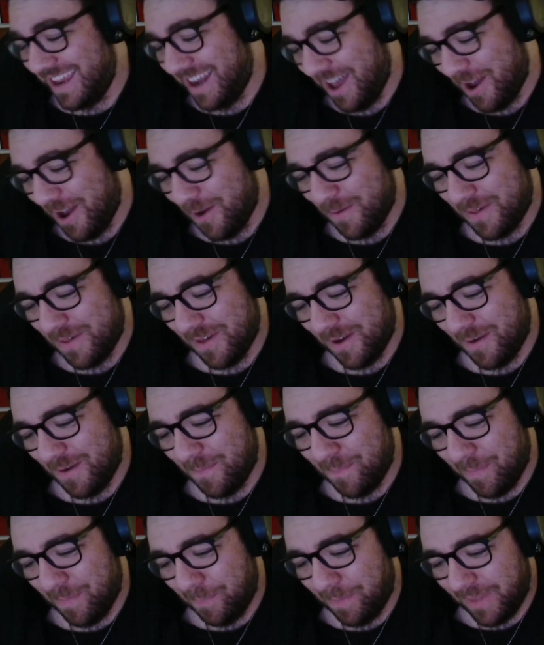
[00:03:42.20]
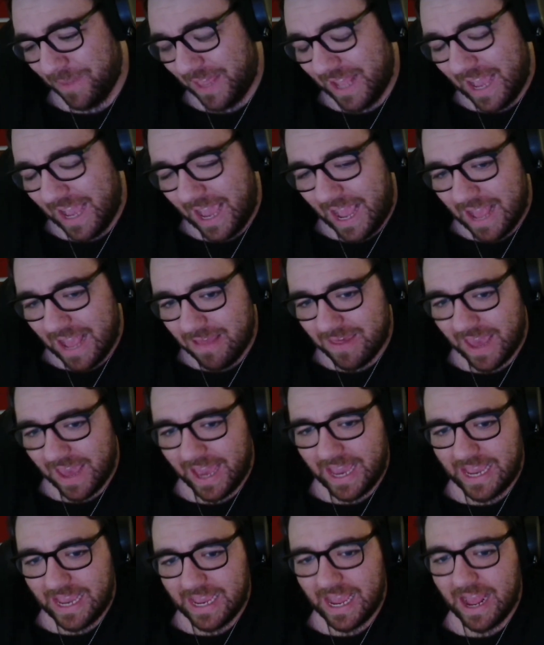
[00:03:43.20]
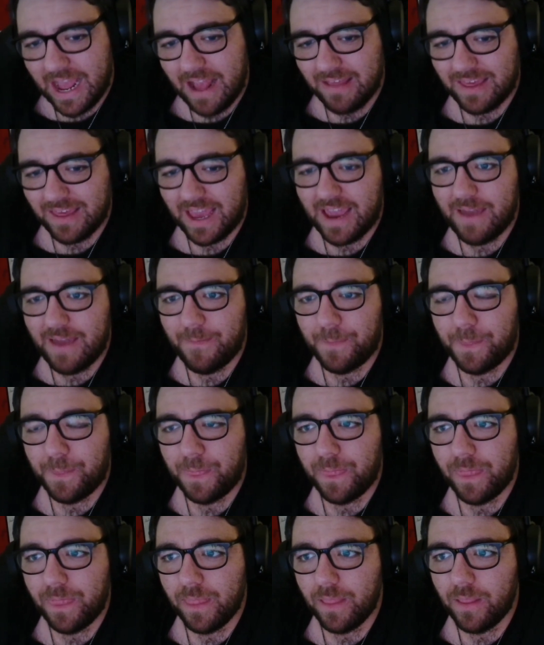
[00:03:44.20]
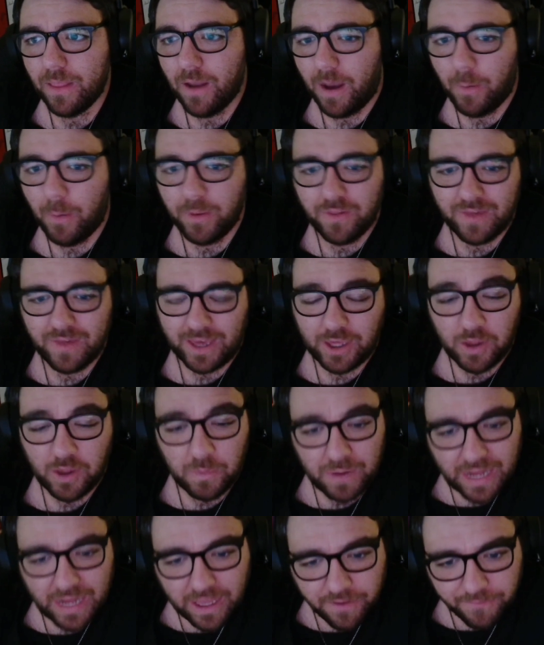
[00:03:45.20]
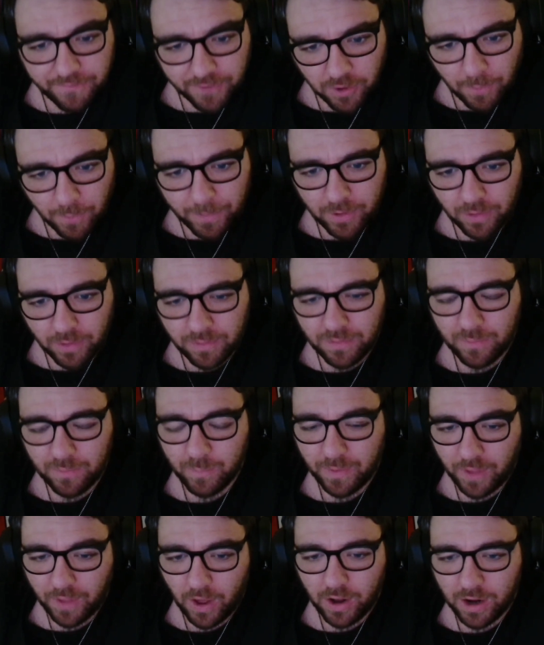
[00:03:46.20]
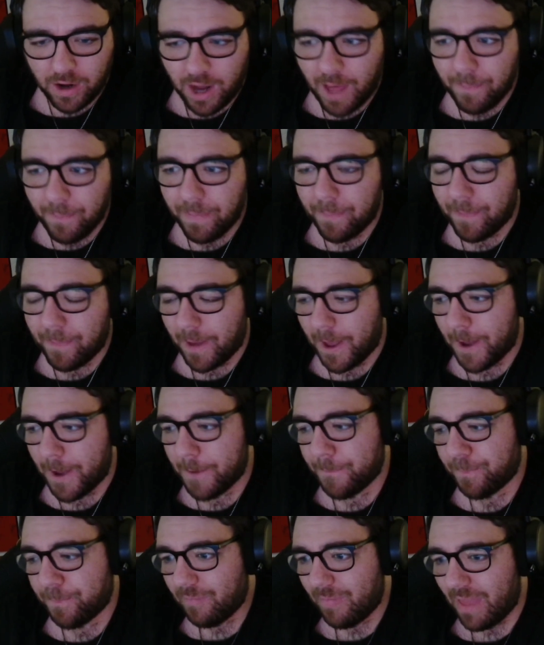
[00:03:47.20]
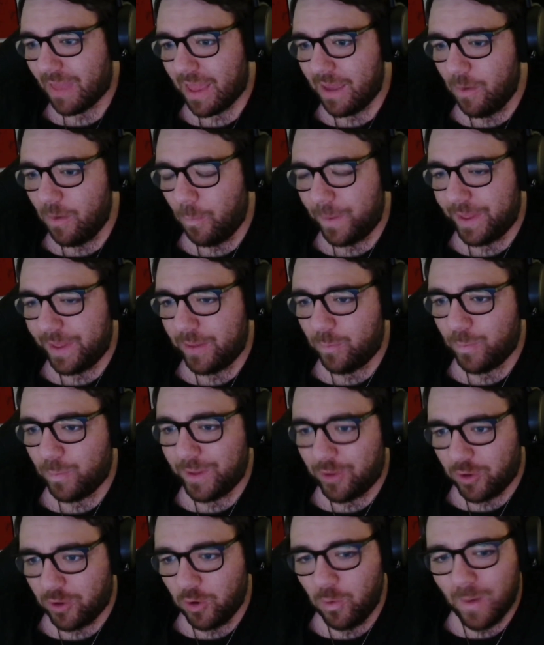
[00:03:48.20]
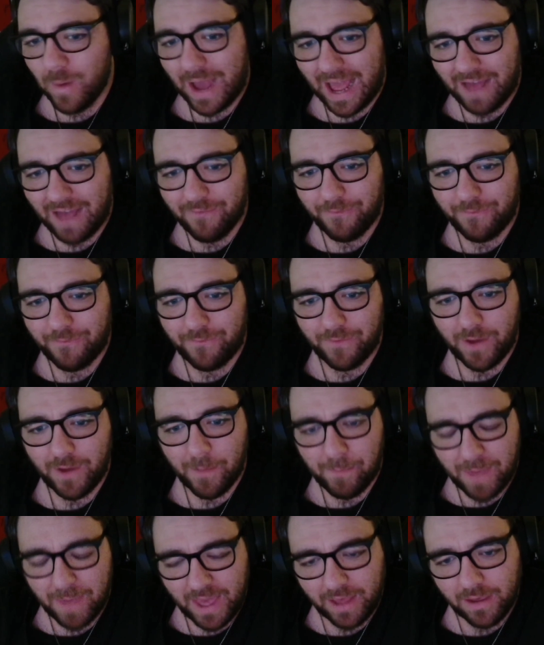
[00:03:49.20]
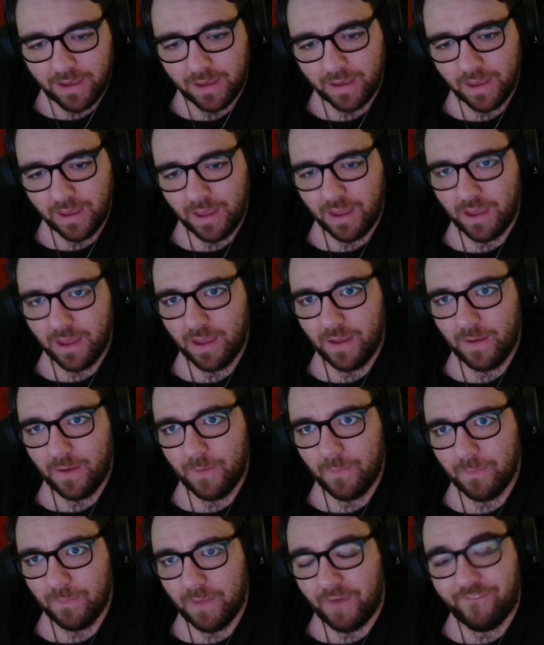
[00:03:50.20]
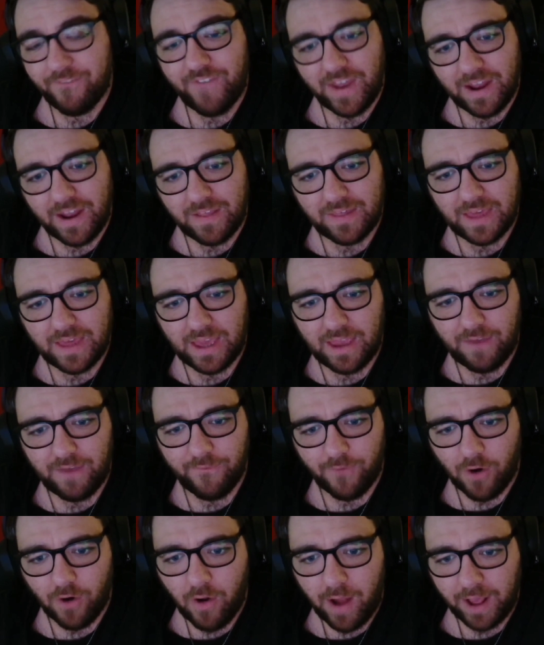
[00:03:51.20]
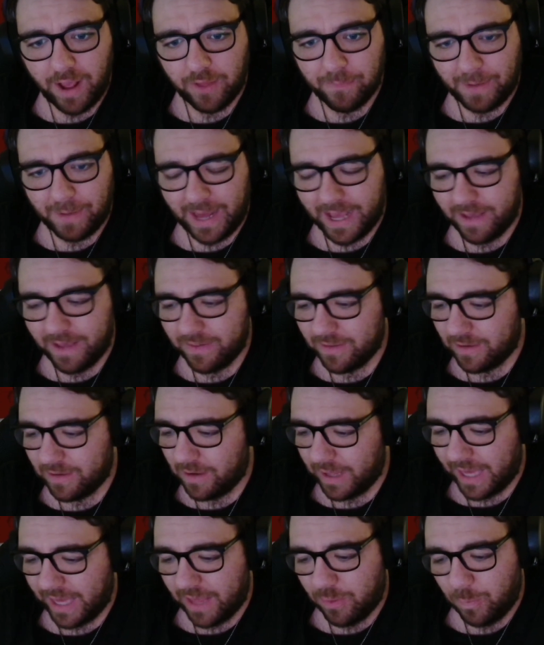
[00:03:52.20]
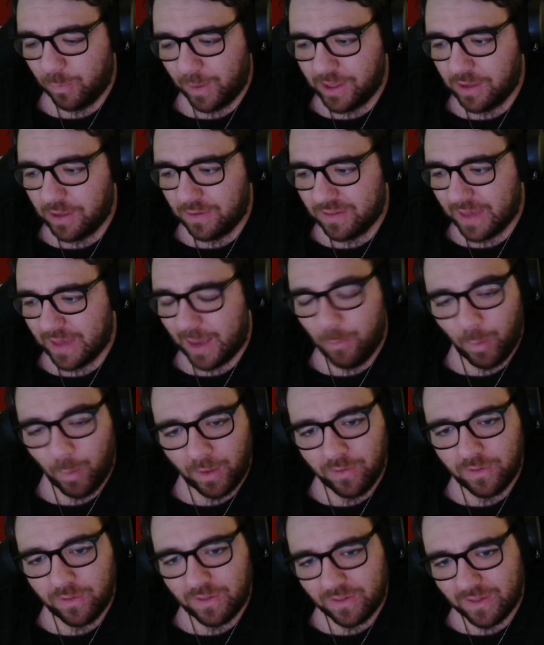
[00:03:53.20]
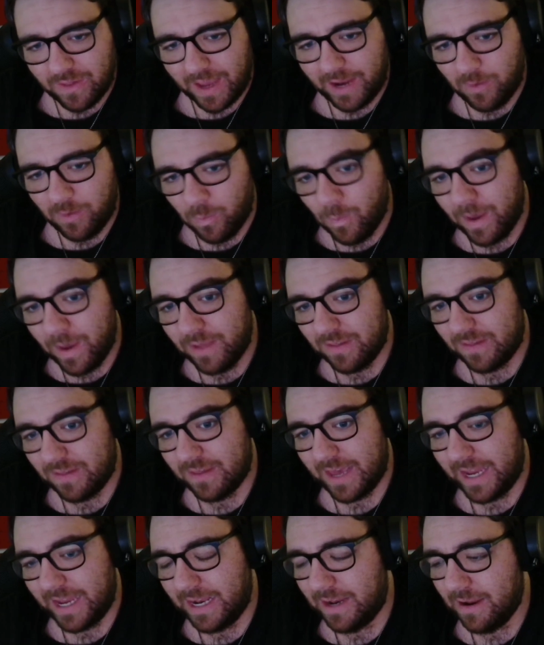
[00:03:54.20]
so, but it is a, I wouldn't say unique phenomenon with our club, but we do have a big affinity for our ex-players. And I guess when you say once a saint, always a saint,